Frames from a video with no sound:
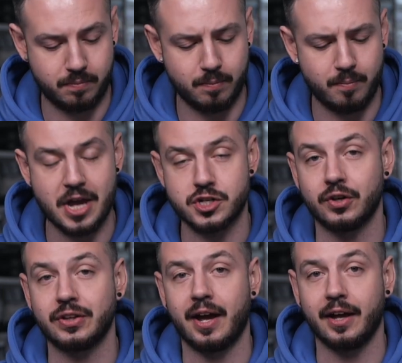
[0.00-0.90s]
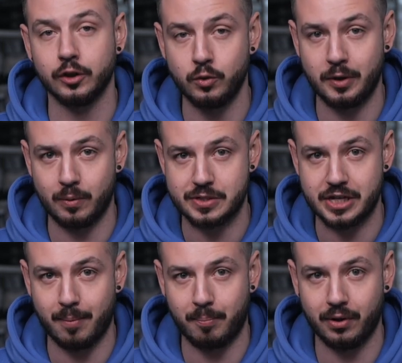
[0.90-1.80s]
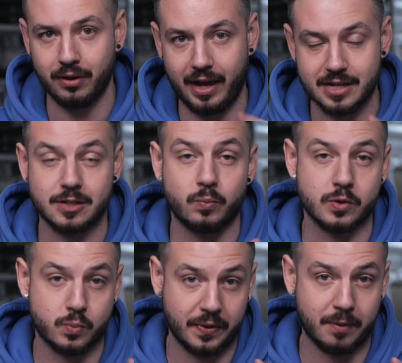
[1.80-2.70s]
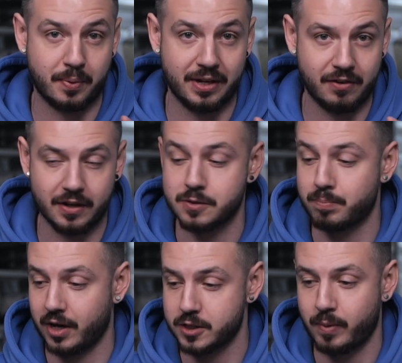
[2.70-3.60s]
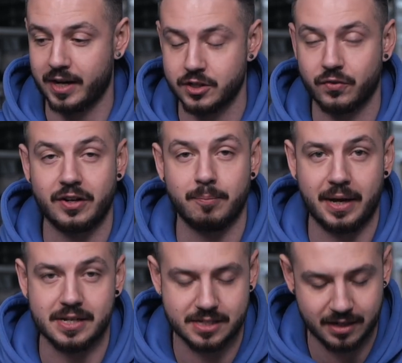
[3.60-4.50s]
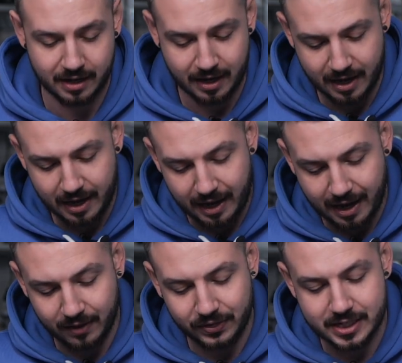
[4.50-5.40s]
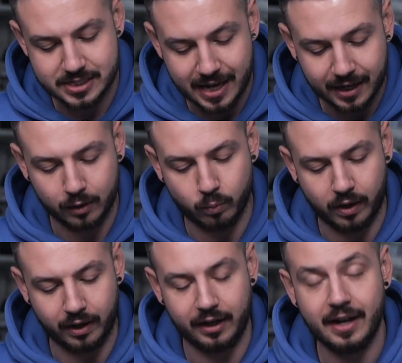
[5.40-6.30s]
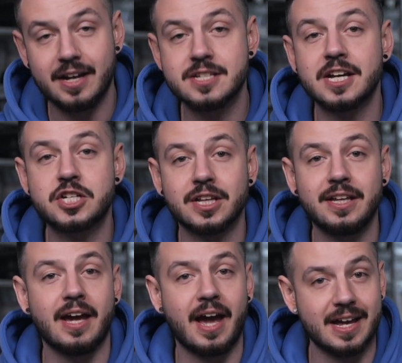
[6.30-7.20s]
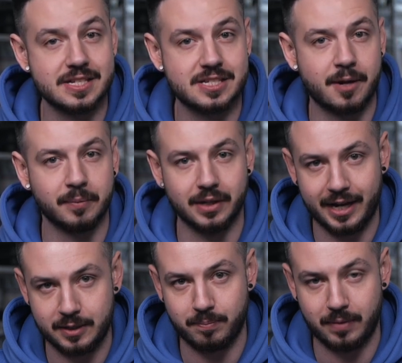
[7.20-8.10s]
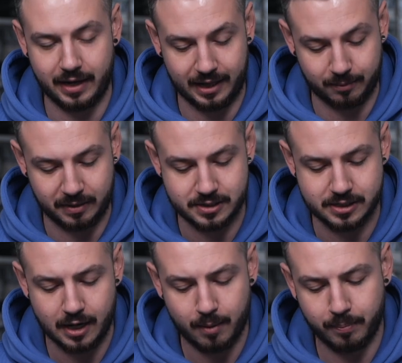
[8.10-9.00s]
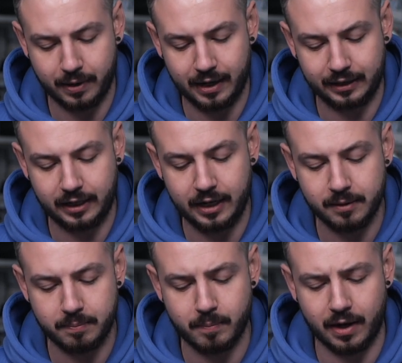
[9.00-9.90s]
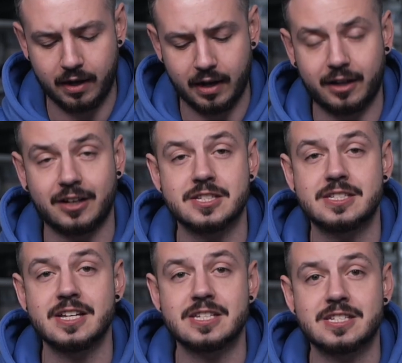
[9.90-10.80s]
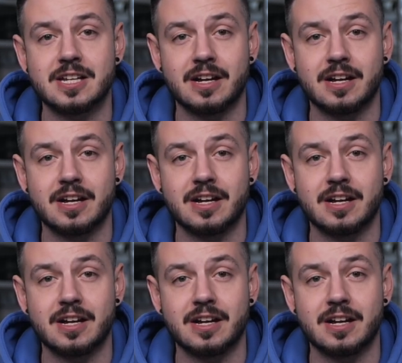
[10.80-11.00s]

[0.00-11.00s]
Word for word: measure the aluminum sample as it was with the previous ProSpector 3 Basic. And the second one is actually has some light elements, but it consists